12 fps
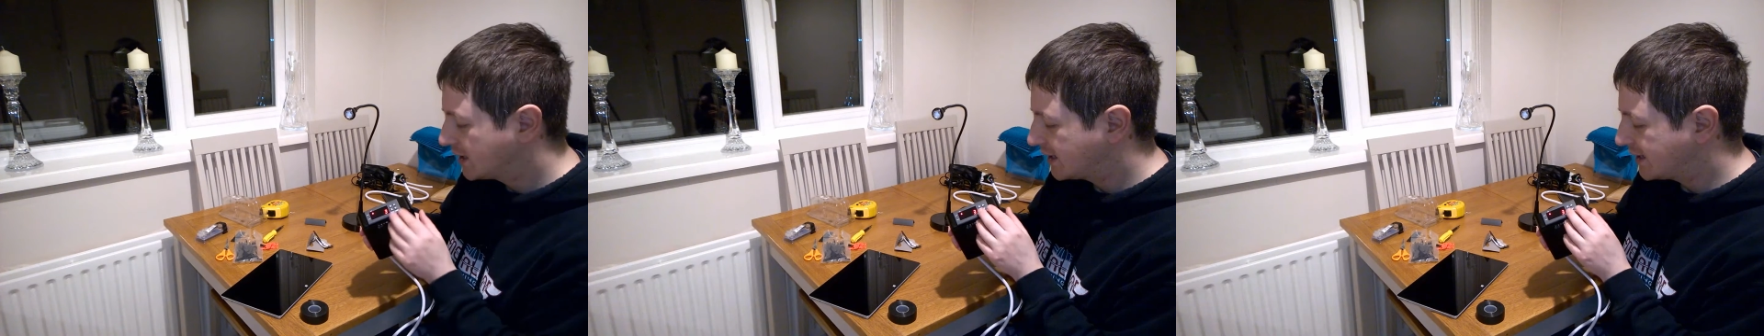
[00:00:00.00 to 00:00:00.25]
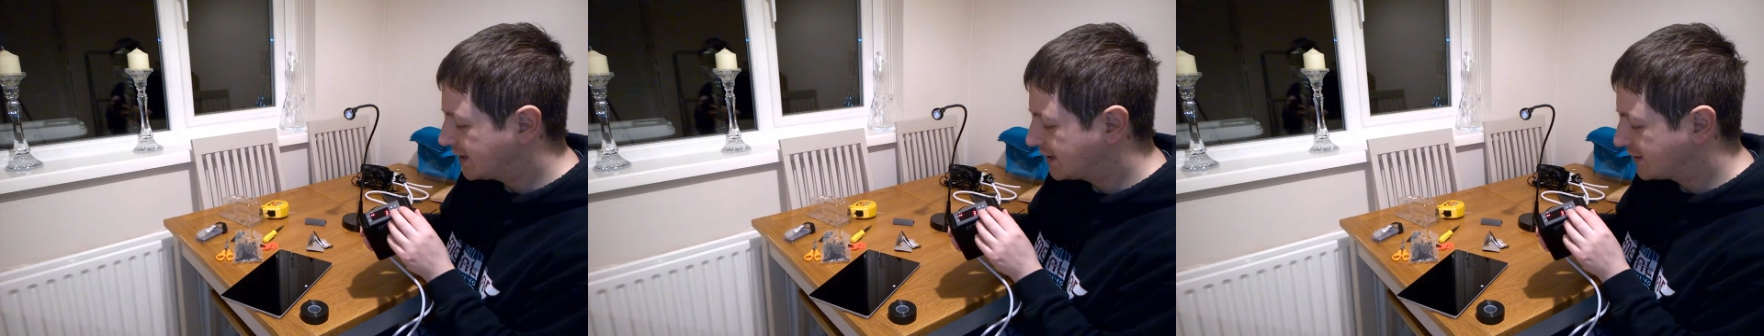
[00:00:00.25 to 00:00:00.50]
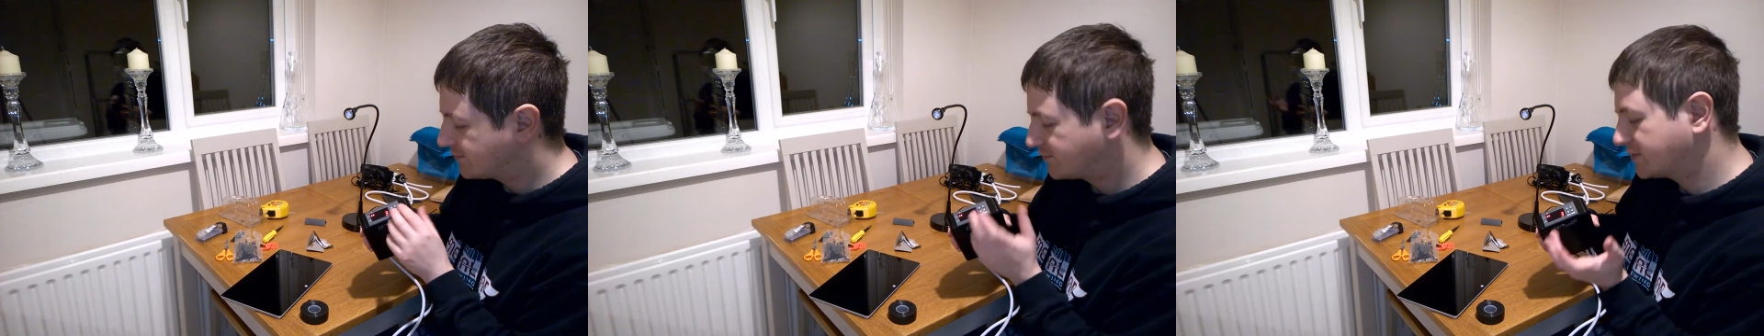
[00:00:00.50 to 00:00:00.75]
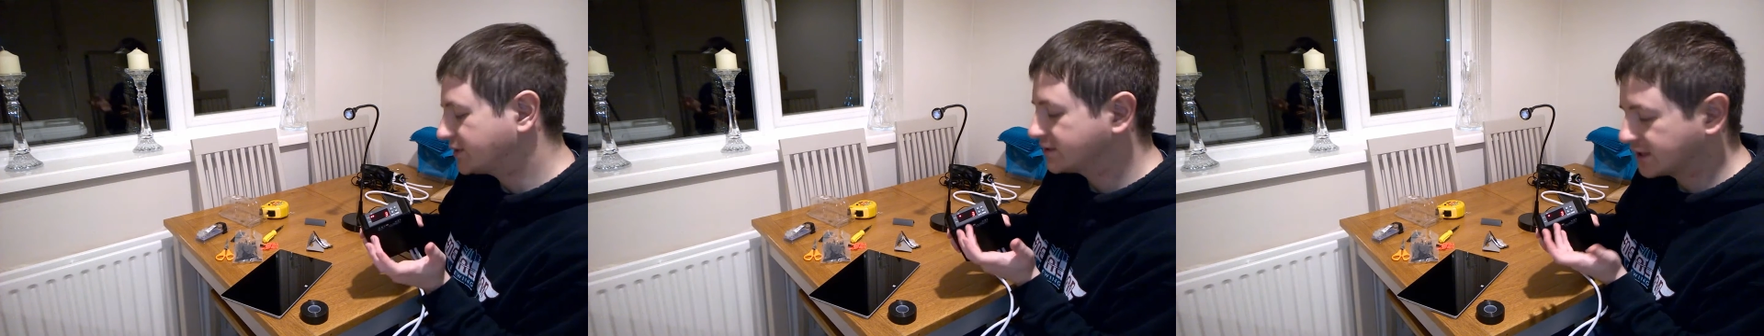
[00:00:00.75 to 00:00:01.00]
to
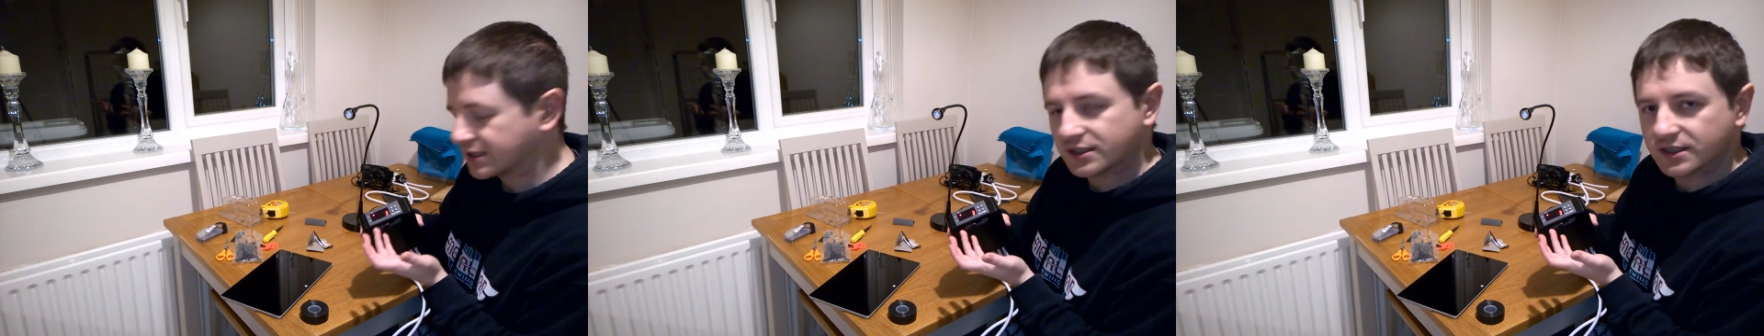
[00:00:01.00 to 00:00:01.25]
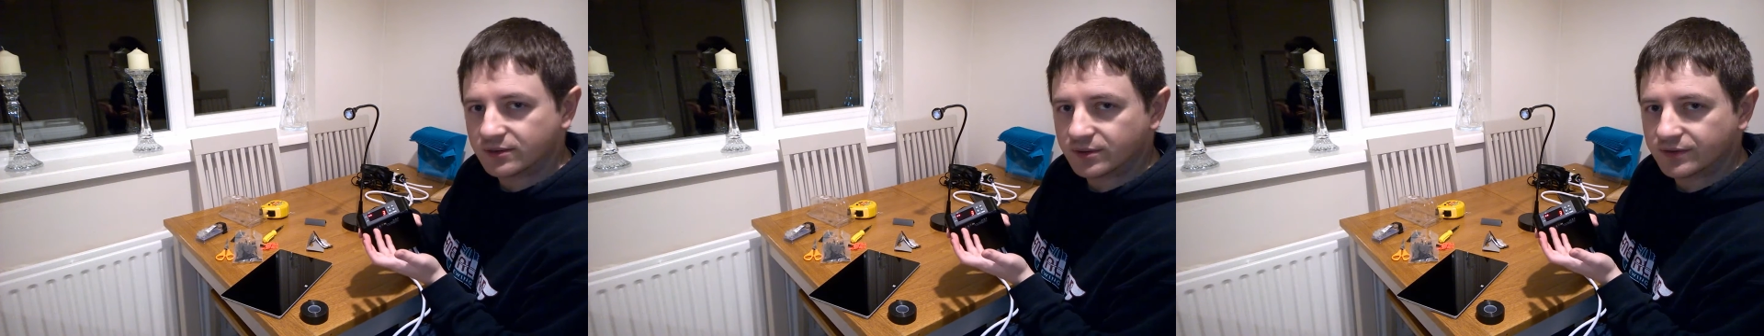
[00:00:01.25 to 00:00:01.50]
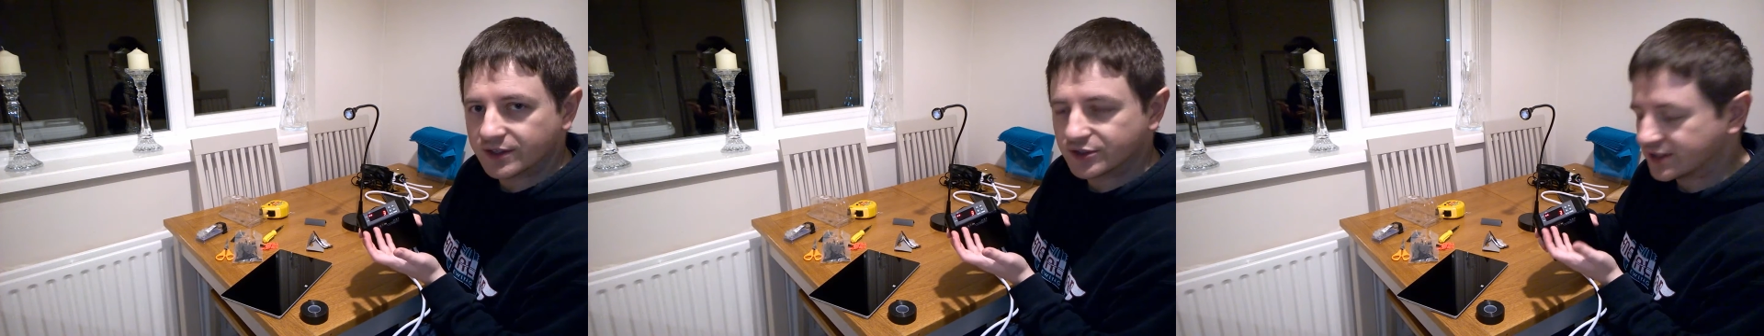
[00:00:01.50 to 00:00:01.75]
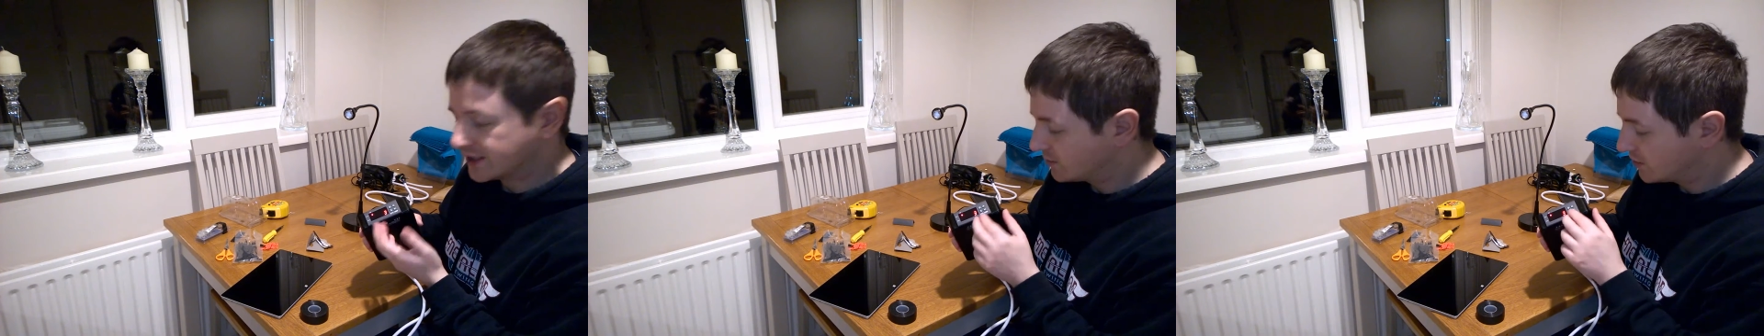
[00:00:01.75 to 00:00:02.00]
start the
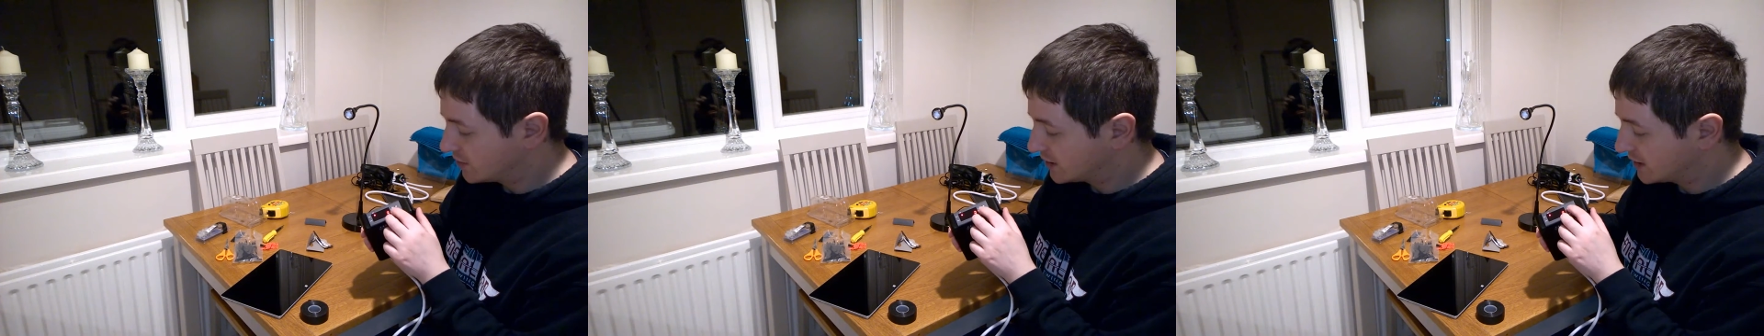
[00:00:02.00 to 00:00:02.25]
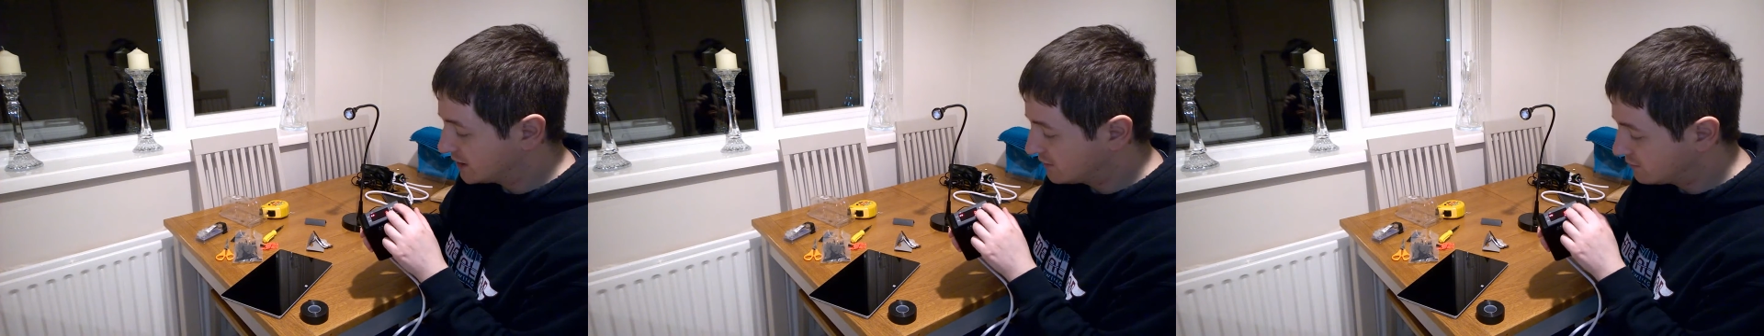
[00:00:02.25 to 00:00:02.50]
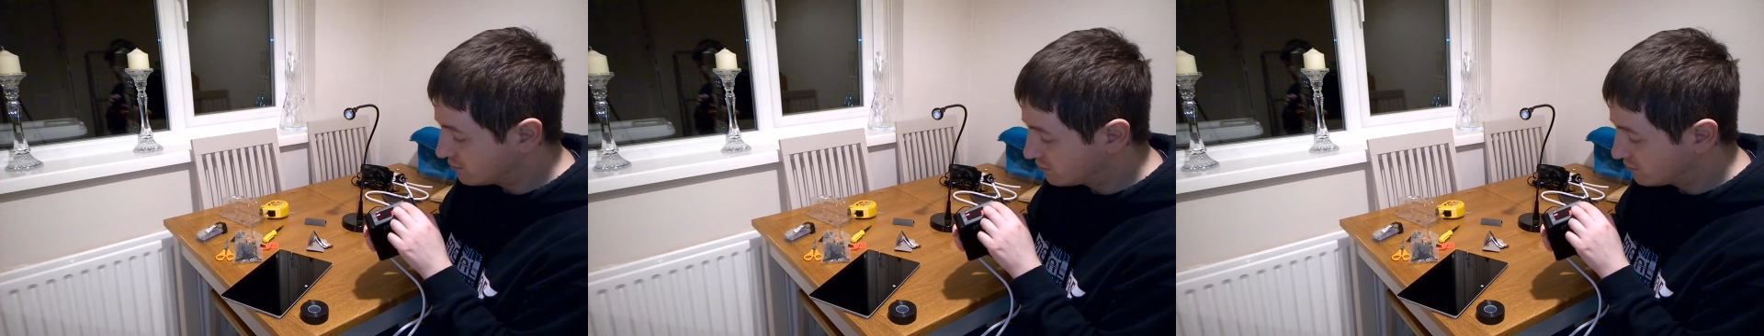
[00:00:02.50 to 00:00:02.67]
refrigerator motor.